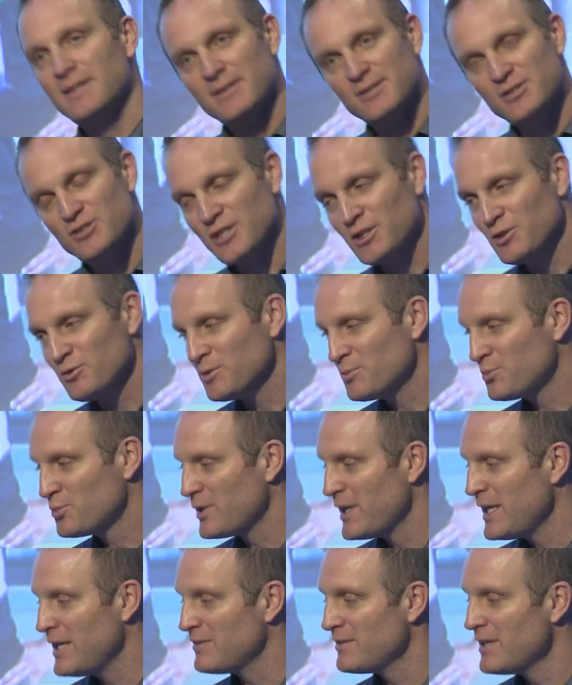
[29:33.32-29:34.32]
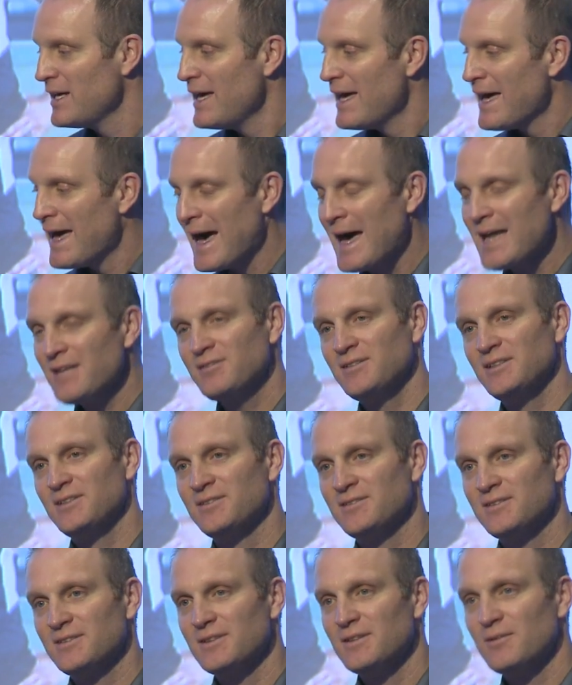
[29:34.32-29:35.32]
Genuine praise.
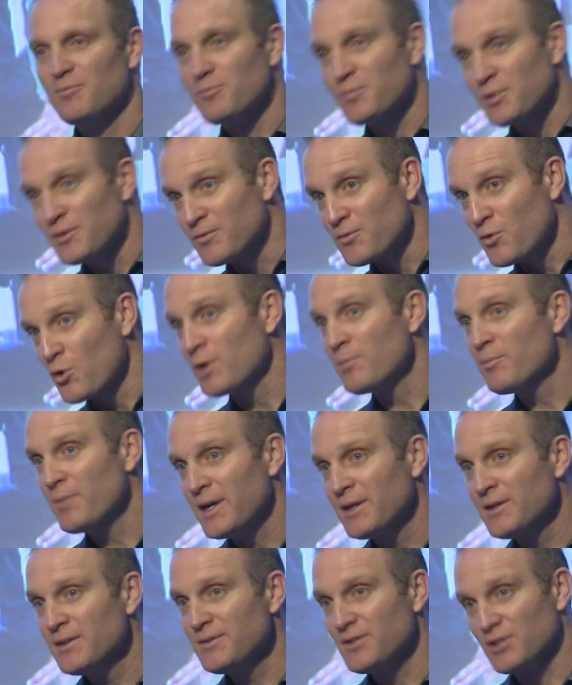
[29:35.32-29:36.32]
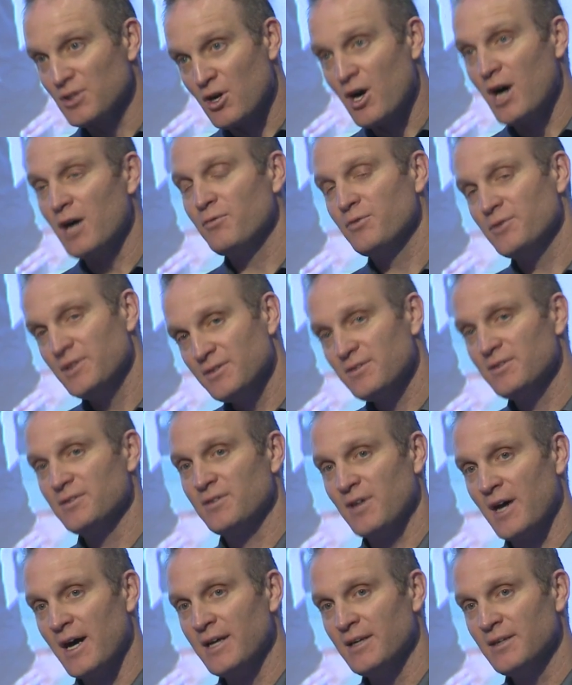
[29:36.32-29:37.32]
Athletes perform better, their confidence
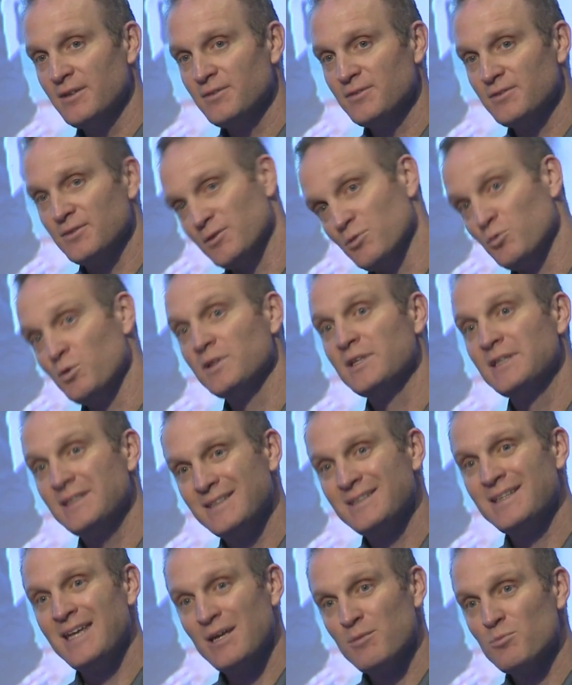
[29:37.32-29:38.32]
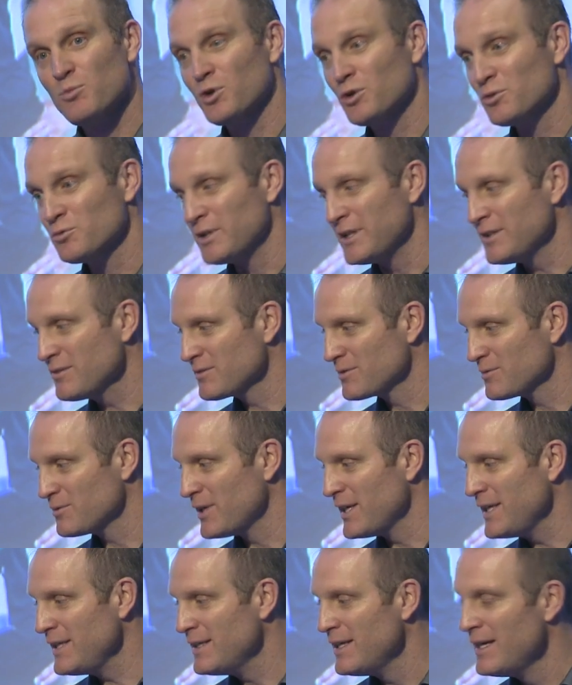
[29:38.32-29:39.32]
is higher, so they're willing to take more risks,
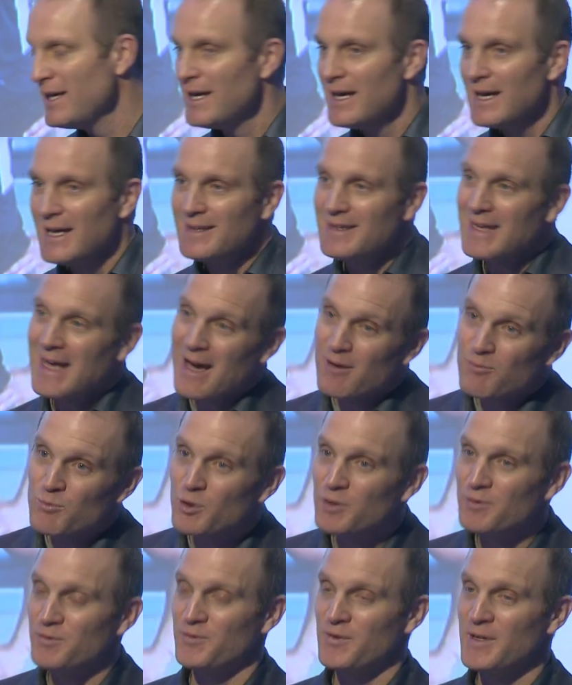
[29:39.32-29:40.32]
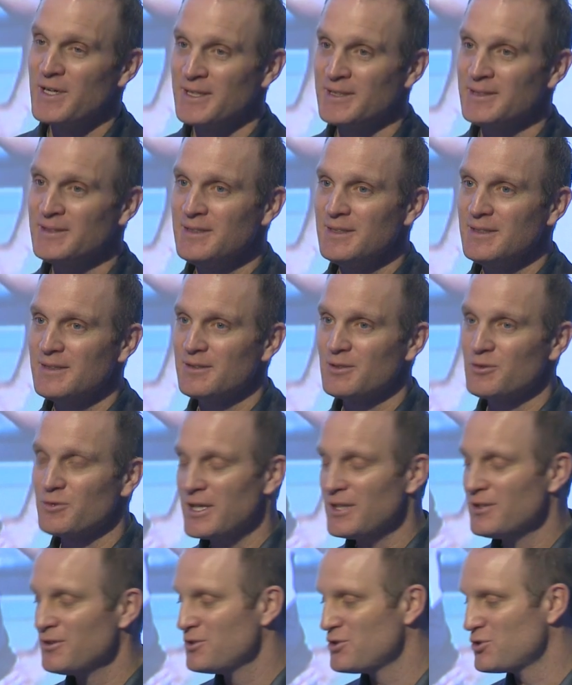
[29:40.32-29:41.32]
right? They have more fun,
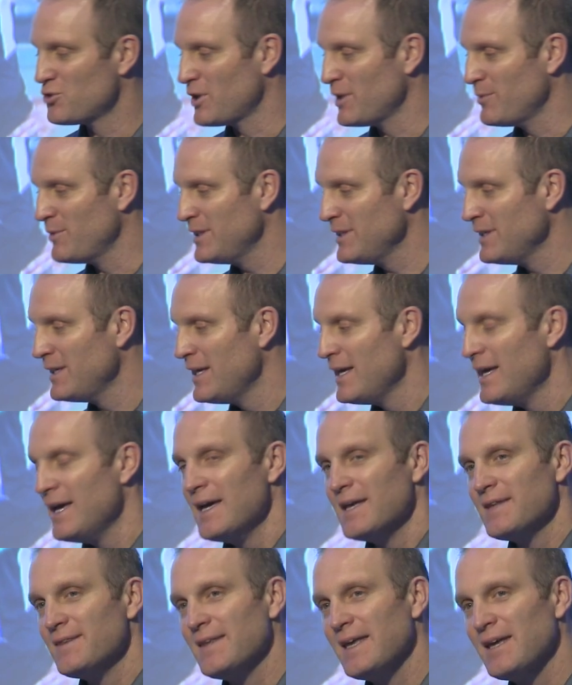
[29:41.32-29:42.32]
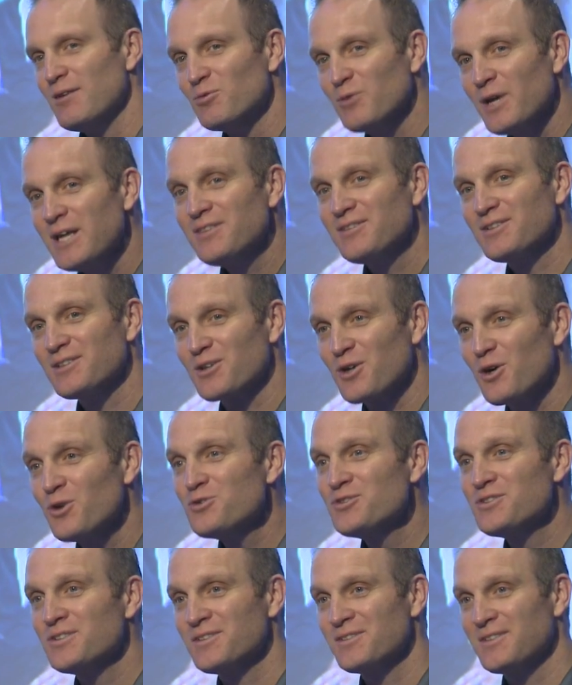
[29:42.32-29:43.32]
greater enjoyment. They rate their
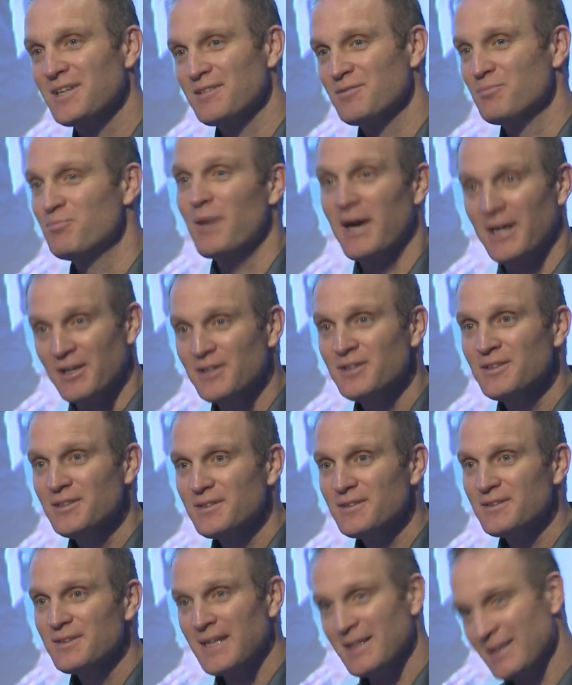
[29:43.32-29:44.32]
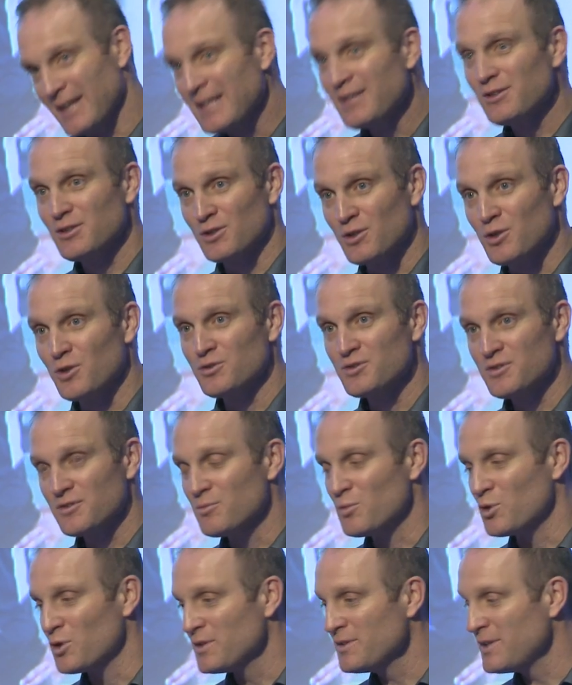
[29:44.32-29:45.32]
coaches as better. They like their coaches
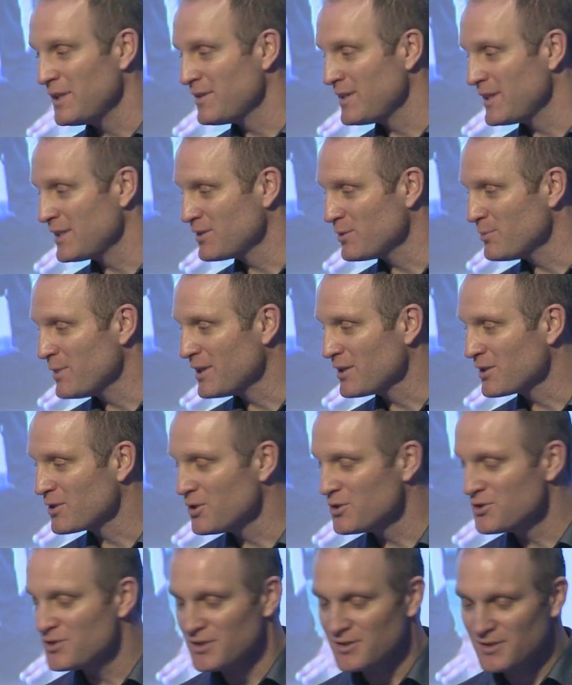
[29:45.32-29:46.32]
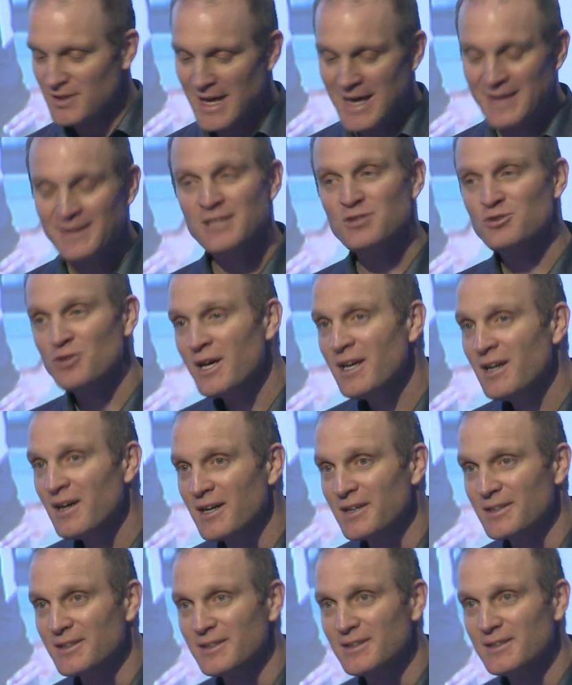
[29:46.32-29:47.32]
more, and they think they're better coaches, and they try
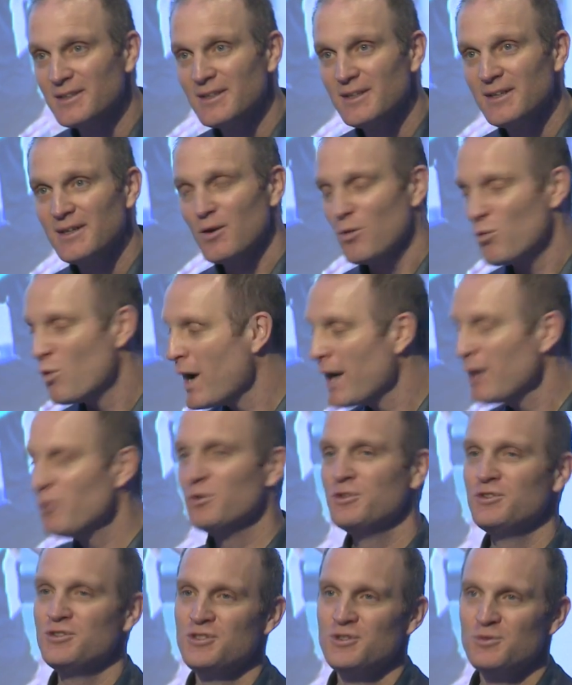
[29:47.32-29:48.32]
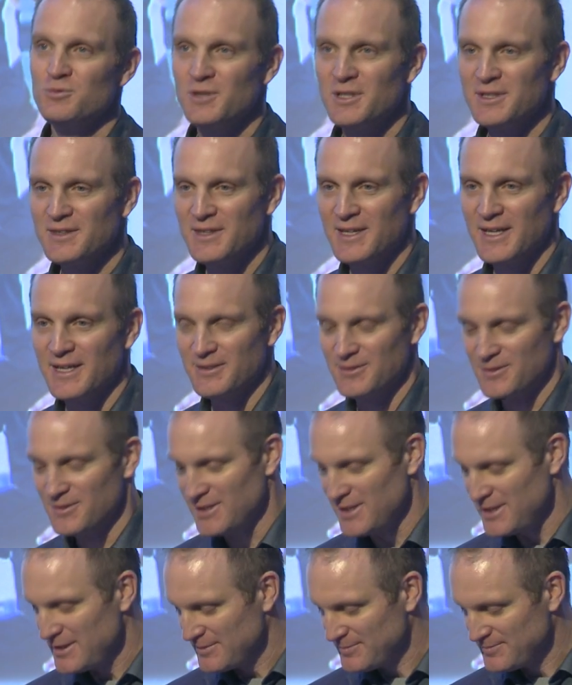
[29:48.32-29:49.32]
harder. Why wouldn't you want that,
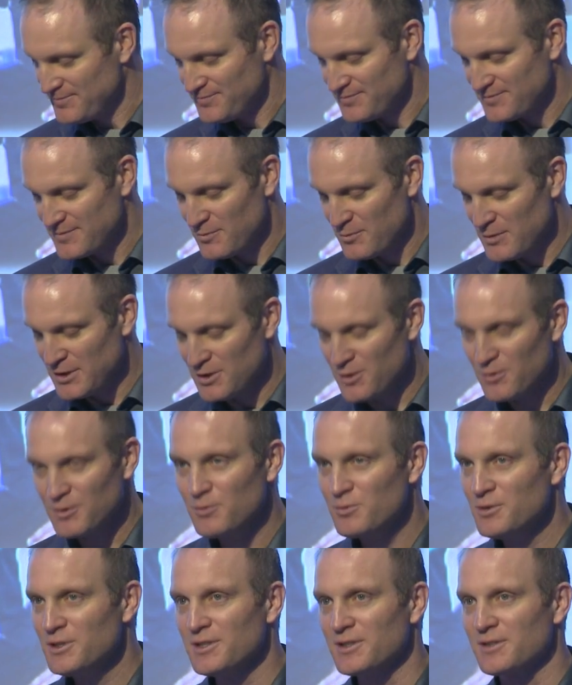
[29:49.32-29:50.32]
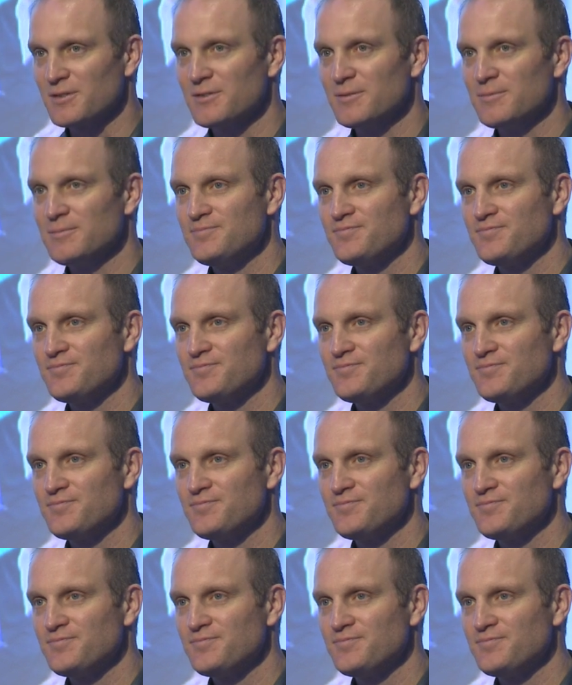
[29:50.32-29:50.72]
right? We know it works.